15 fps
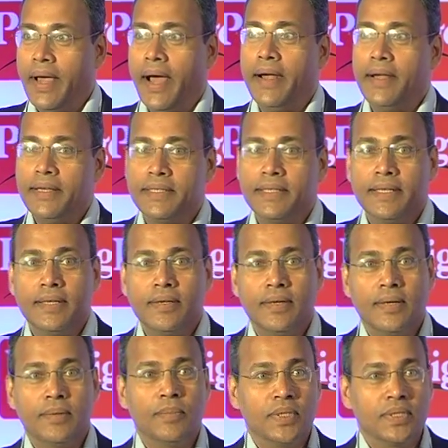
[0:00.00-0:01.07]
and he said,
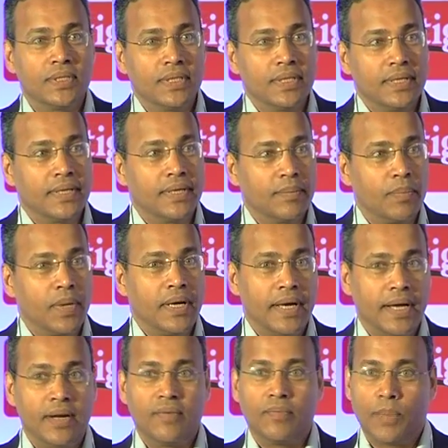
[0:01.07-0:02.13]

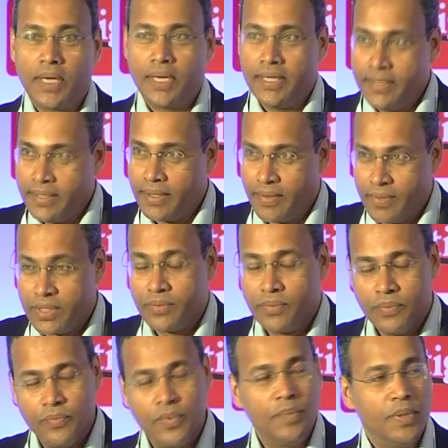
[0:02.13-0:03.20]
Mr. Head of Plant, I was
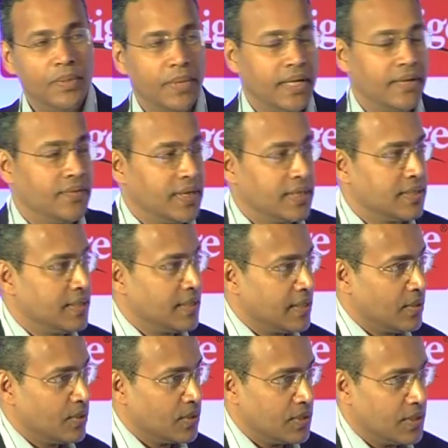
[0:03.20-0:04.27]
BP Manufacturing
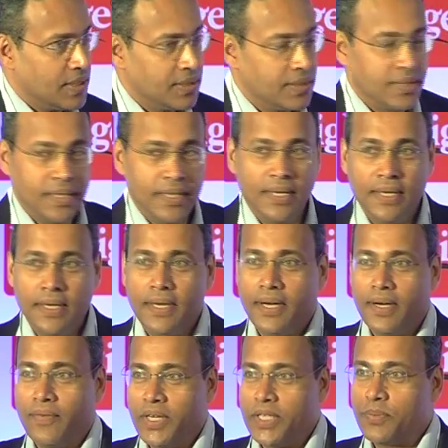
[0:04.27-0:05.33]
in those days,
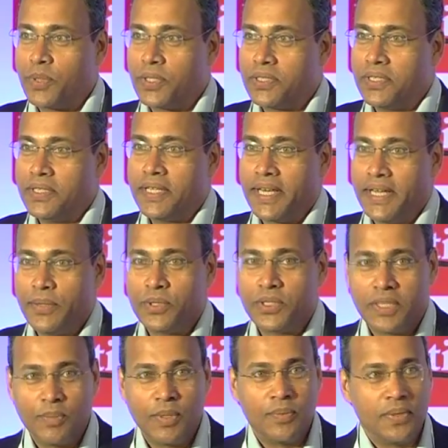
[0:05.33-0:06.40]
Vice President, can you
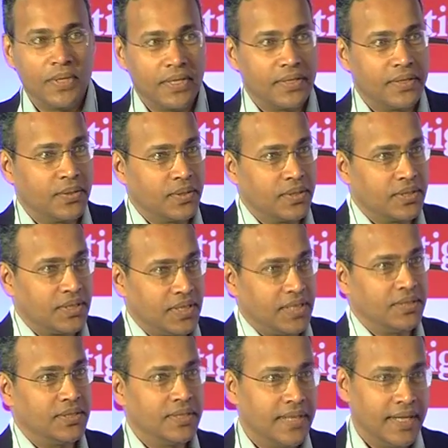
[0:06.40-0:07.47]
step up here to the
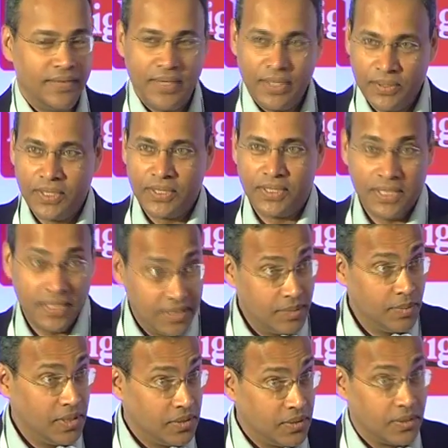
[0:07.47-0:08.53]
stage? I went to the stage,
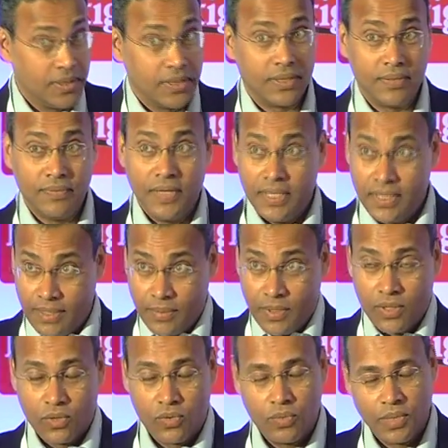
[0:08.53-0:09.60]
similar to this, very
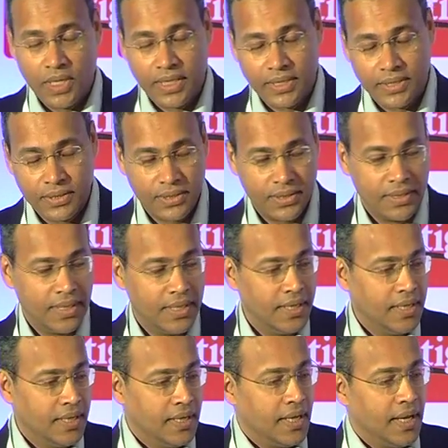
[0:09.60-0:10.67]
similar room like this.
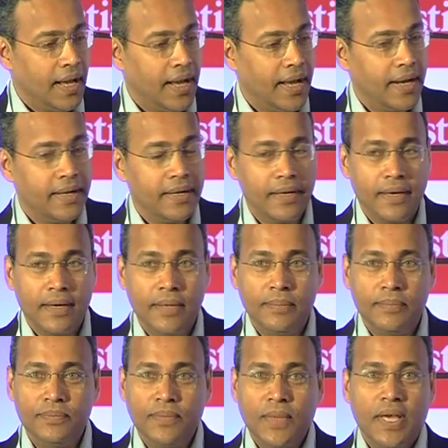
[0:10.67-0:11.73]
And
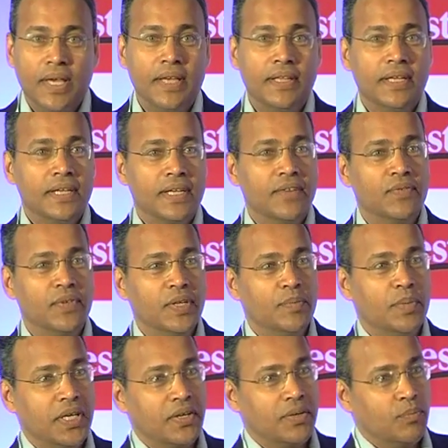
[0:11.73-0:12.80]
he then
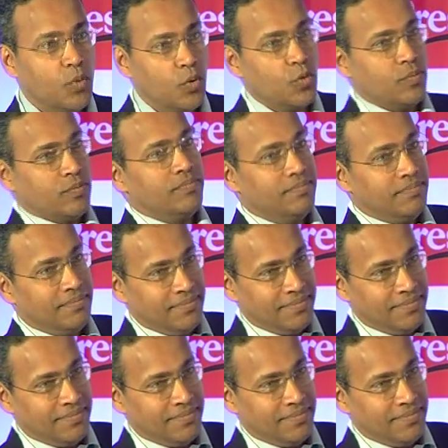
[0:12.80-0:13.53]
gifted me a broom.